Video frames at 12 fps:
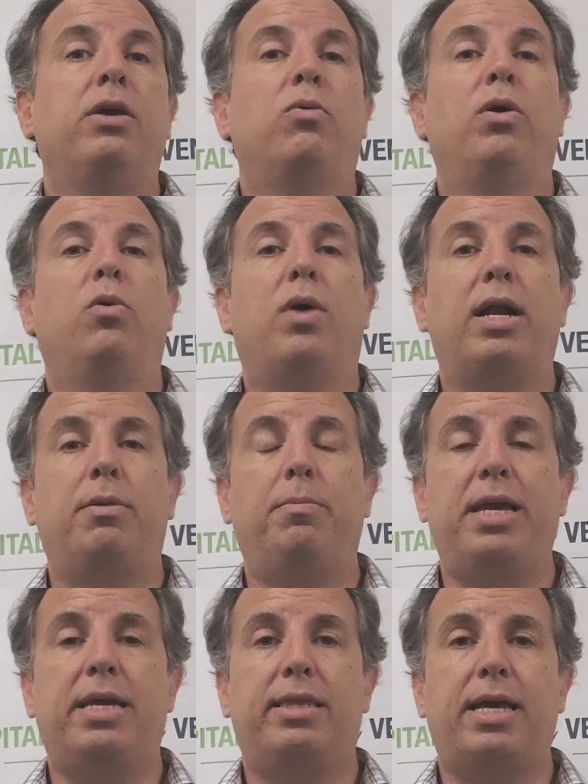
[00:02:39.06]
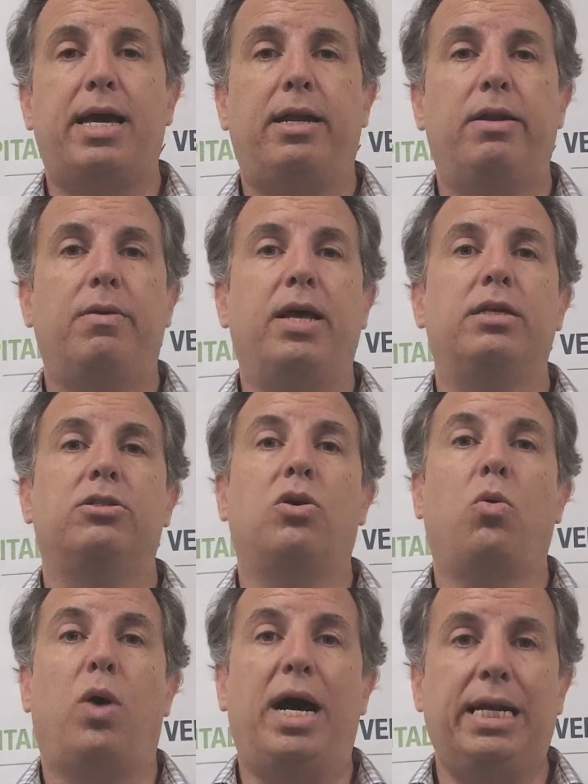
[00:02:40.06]
We want to make that as
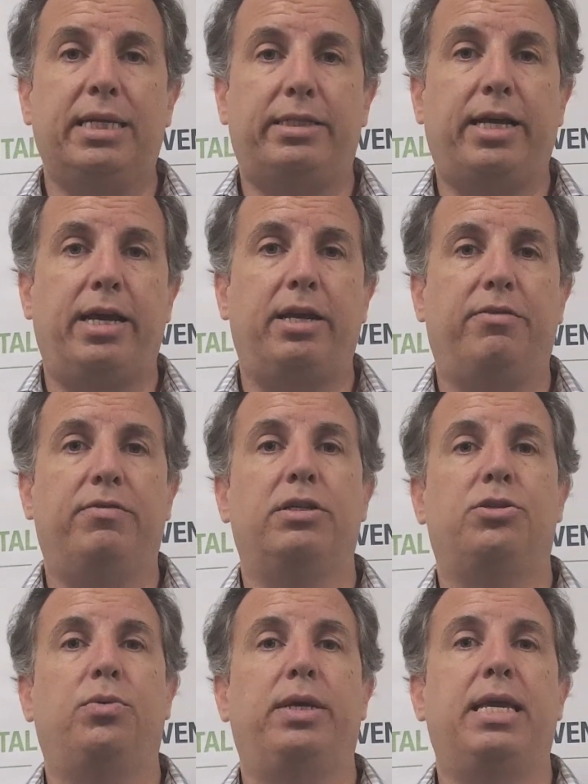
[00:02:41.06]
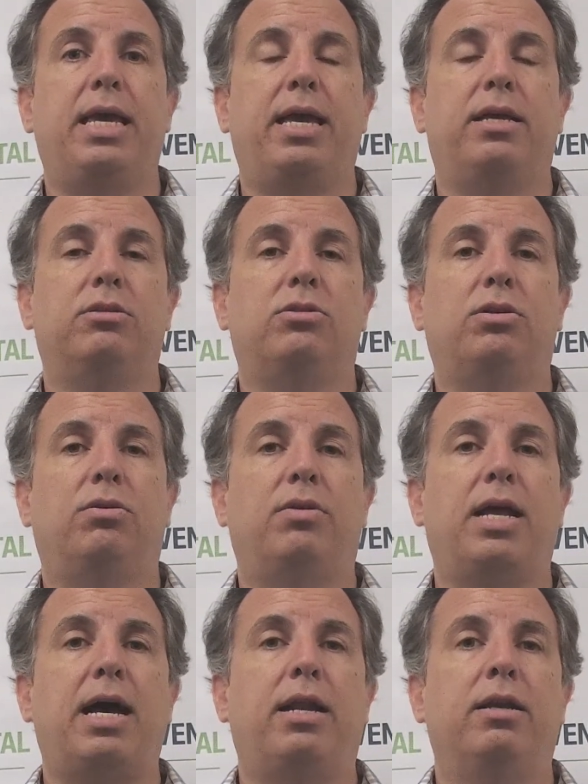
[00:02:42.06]
quantitative as we can. So
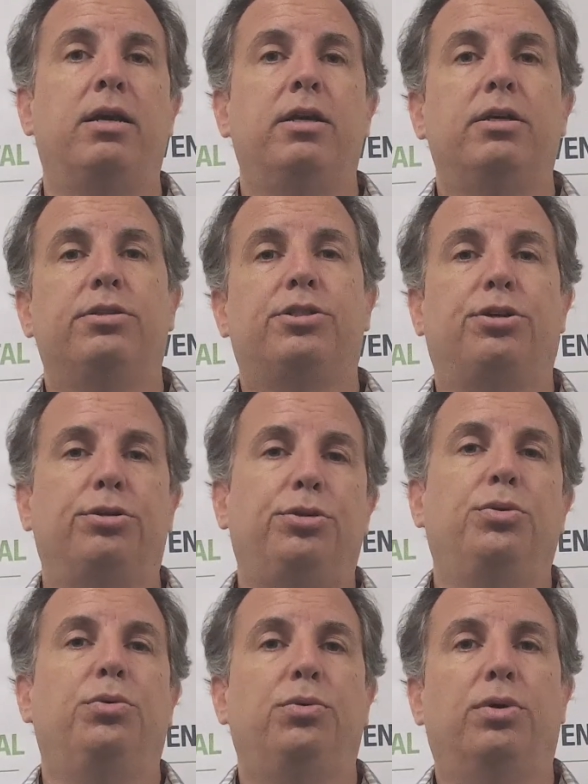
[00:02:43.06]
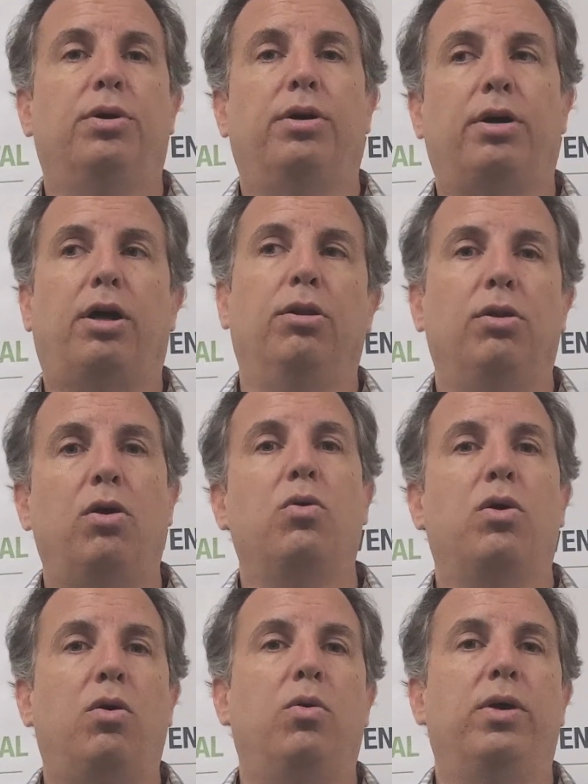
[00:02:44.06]
not she'll do a
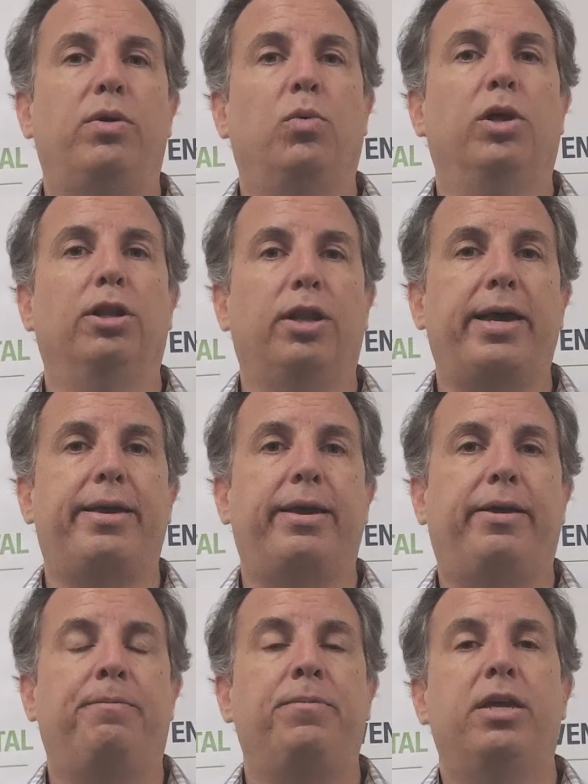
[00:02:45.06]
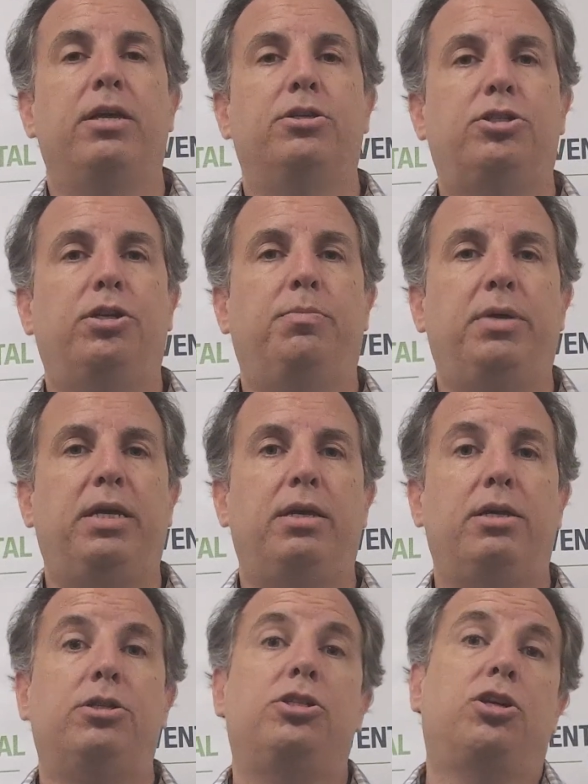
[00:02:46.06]
logo and we'll like it. It should
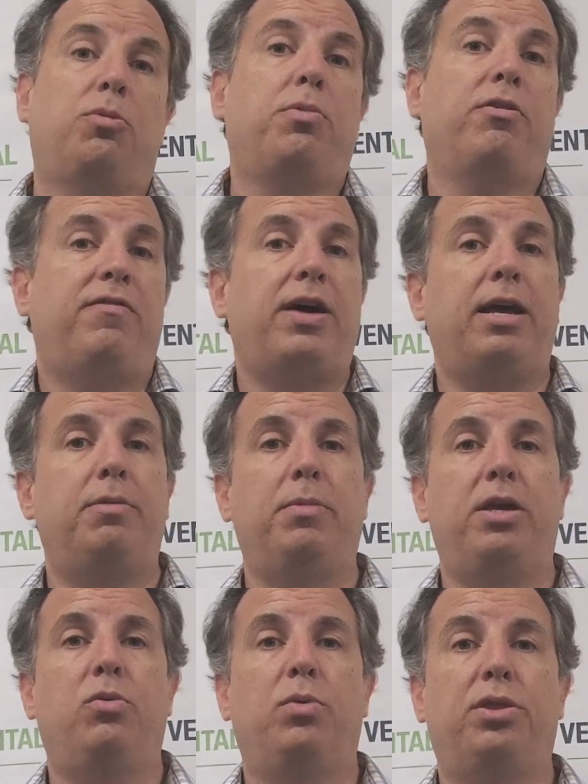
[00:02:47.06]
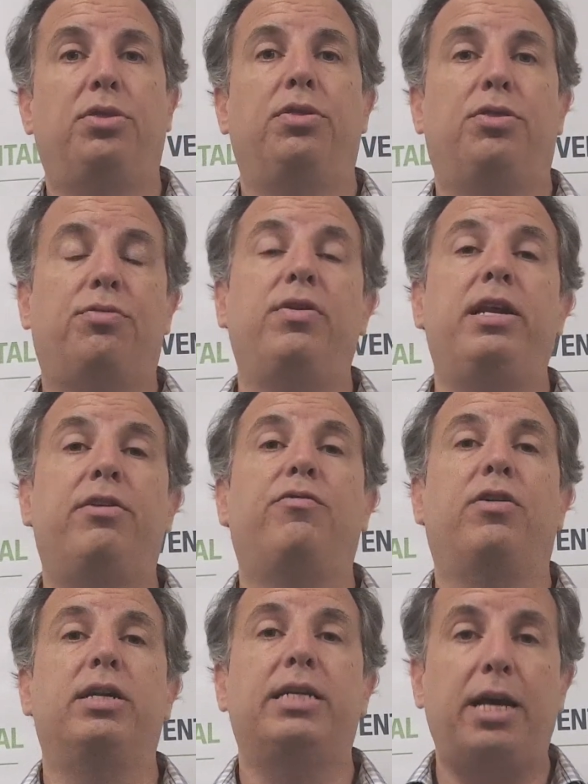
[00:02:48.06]
be she'll provide me with 3
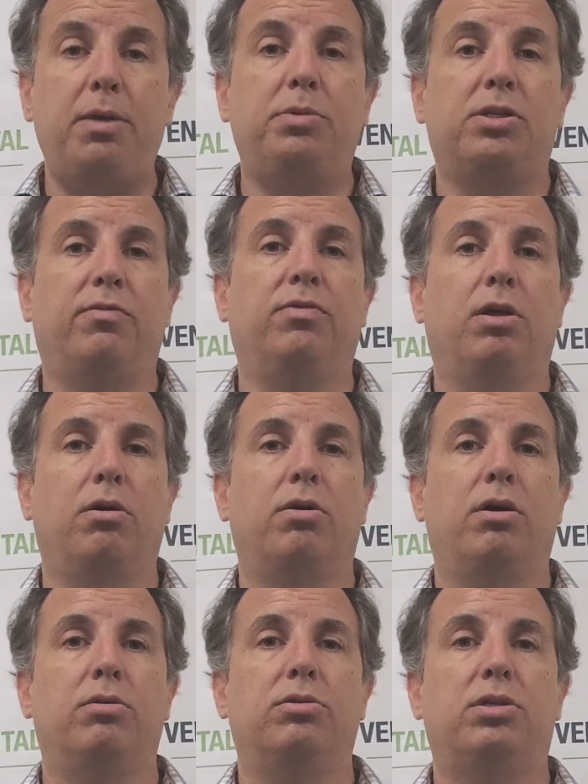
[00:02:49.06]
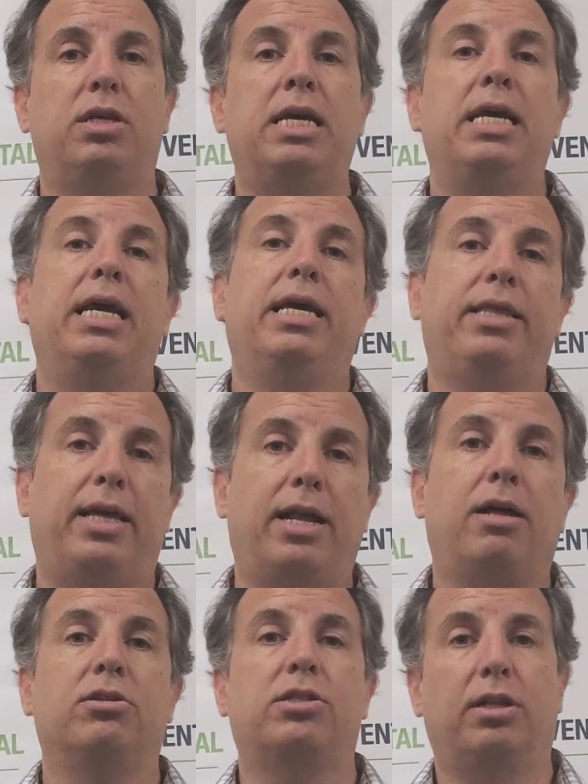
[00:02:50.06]
different types of logos, and then
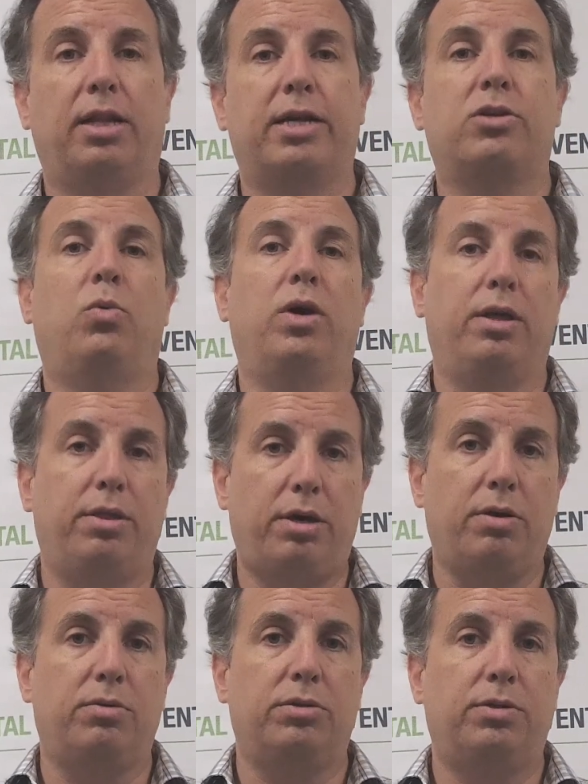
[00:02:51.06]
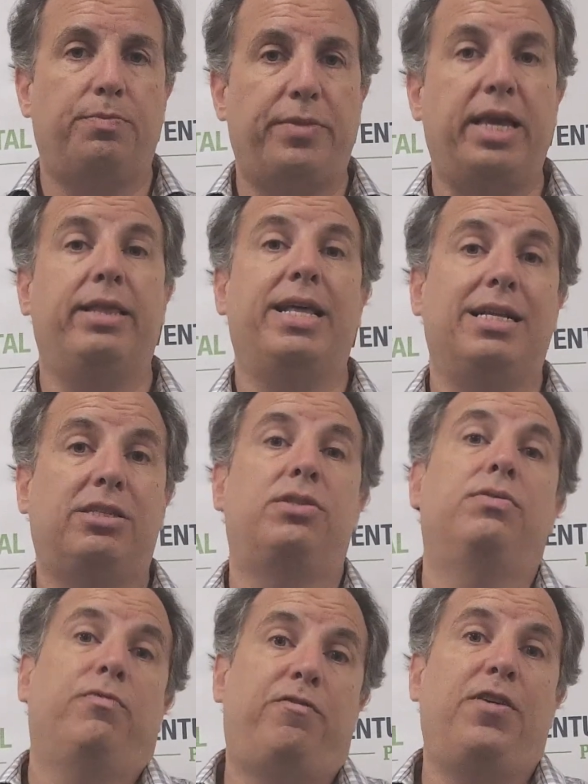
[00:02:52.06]
I'll select one of those. And
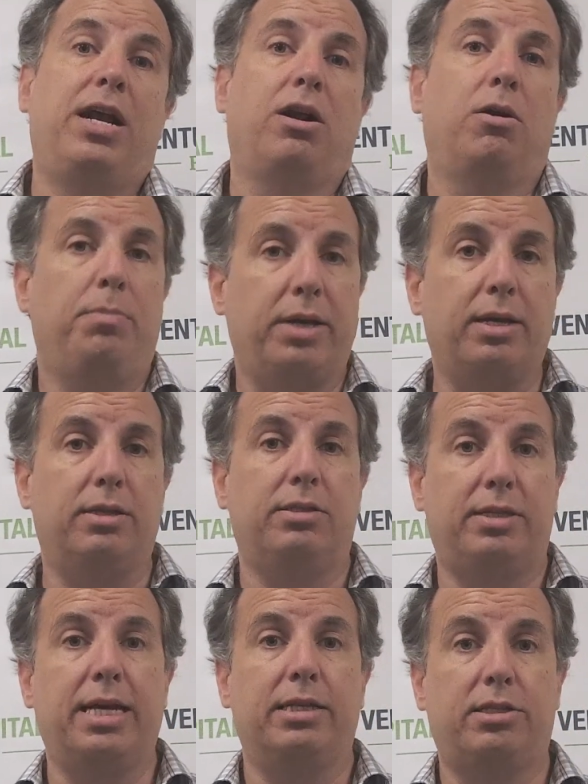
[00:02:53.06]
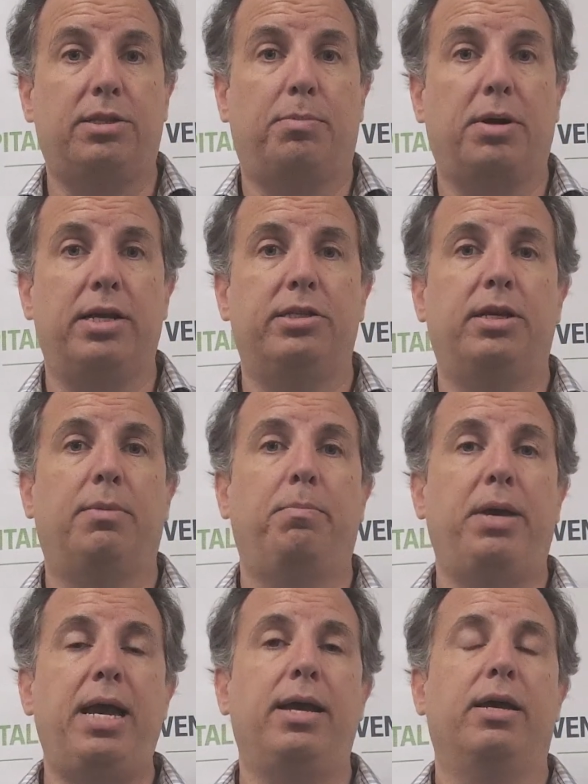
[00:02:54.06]
that's fair because that's the price I'm
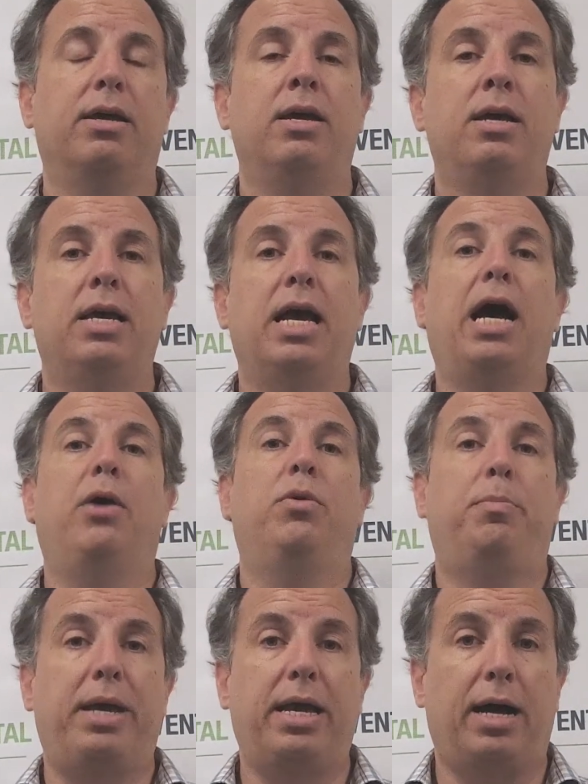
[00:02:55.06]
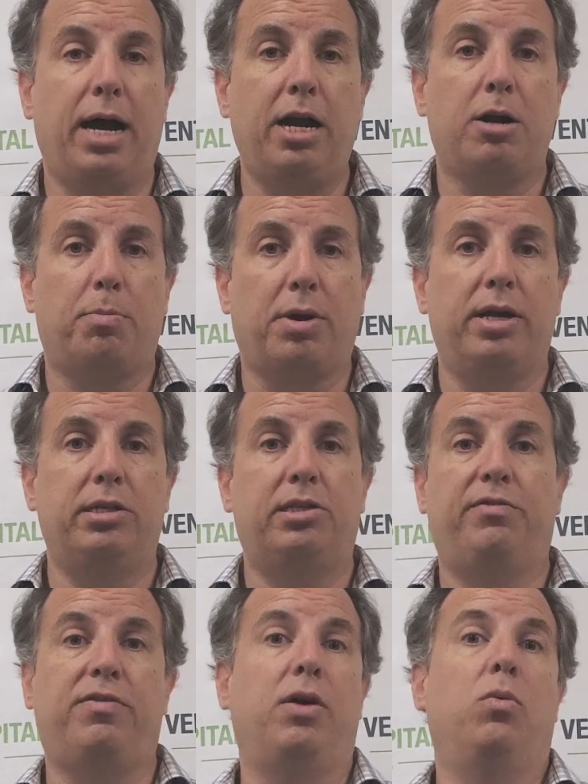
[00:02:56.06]
paying. I would pay a higher price
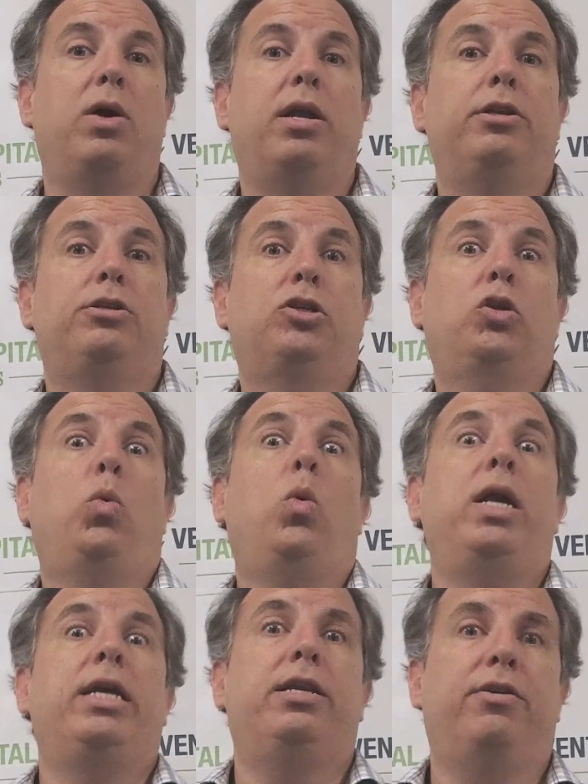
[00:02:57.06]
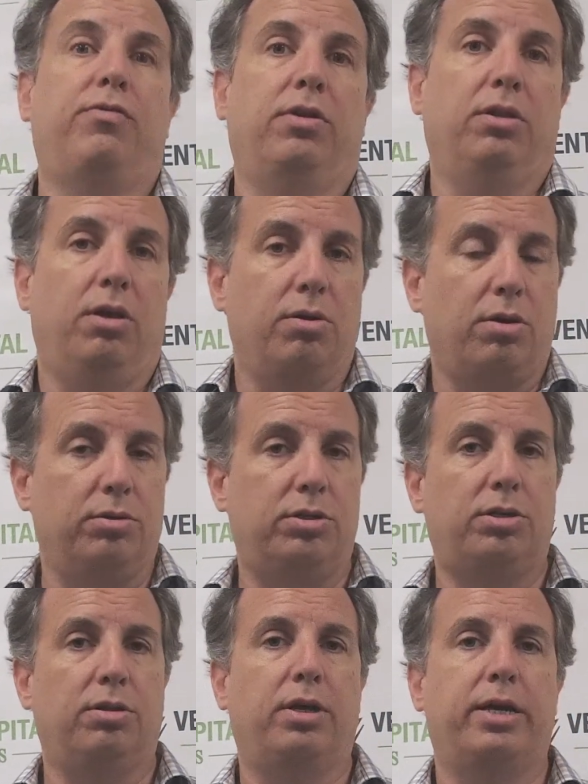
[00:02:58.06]
if I wanted 20 different logos
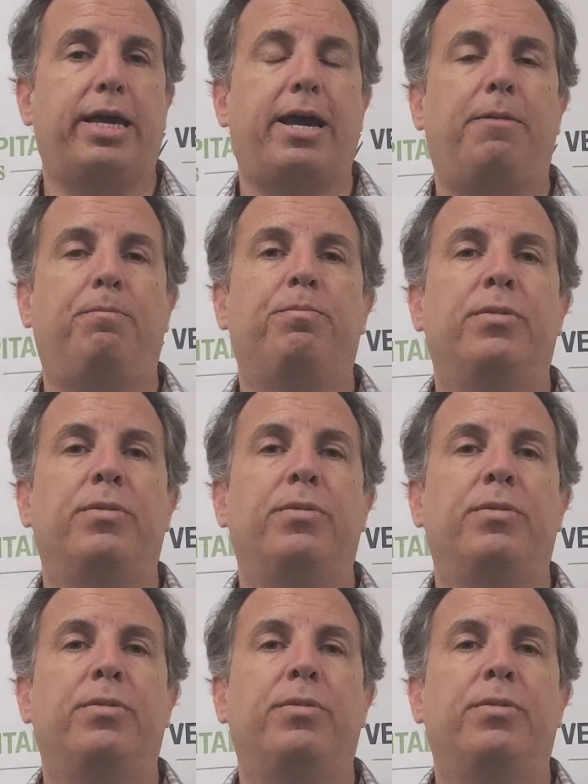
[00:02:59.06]
to look at.